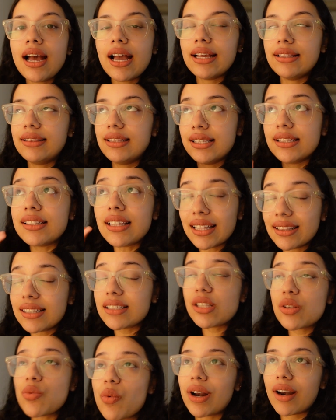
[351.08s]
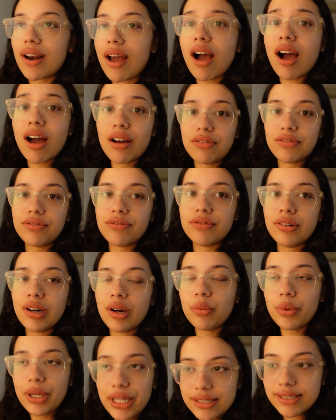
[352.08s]
And this is 1.5
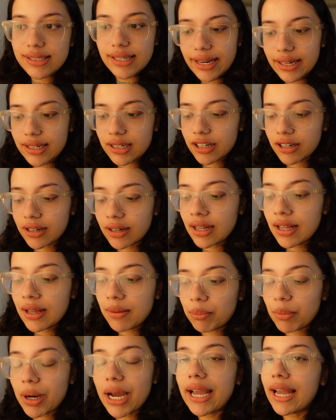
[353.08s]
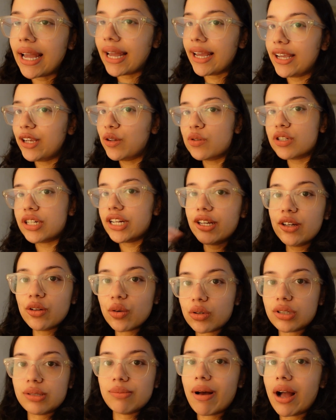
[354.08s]
weeks later. My hair usually
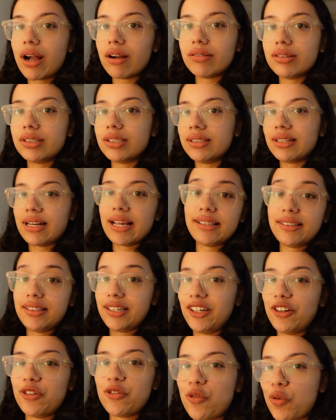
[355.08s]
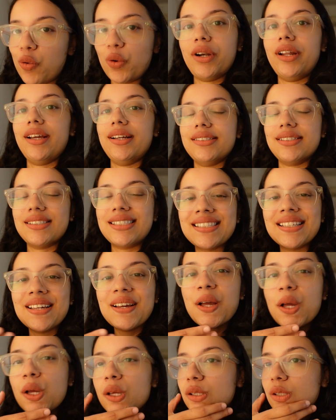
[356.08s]
grows back within like 3 to 4 days.
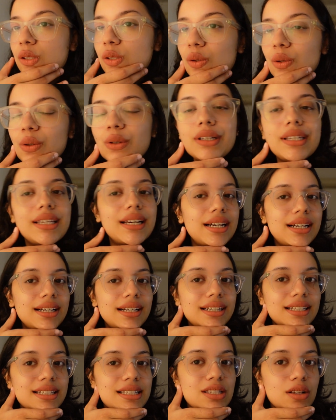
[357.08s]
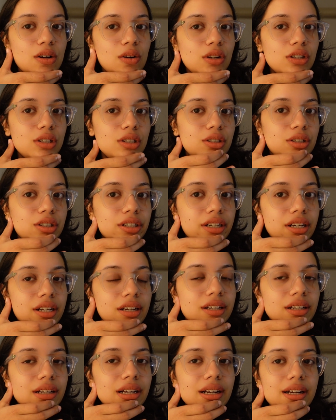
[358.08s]
So yeah, it's all good.
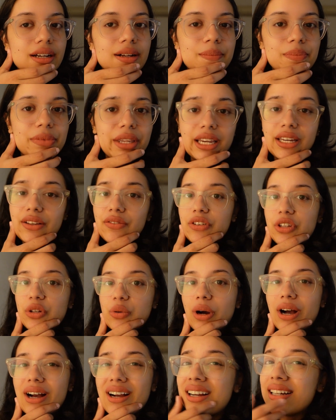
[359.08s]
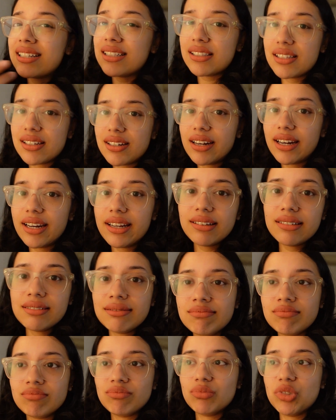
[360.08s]
And if you are
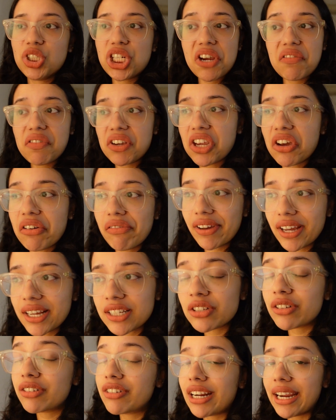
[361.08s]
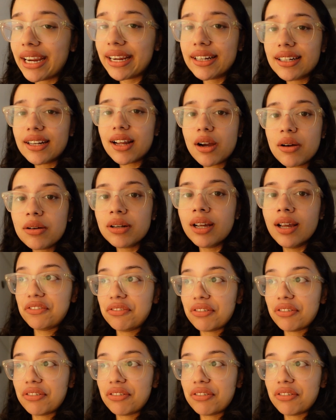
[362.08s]
considering shaving your face or trying it out,